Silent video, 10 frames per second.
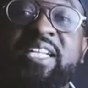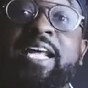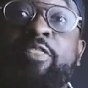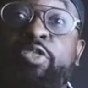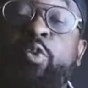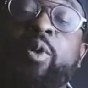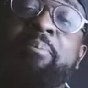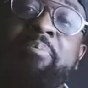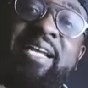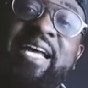and through
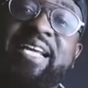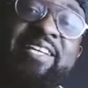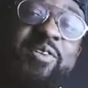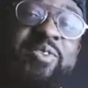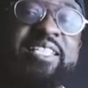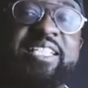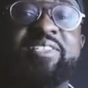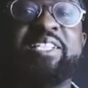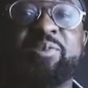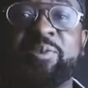applying your skill in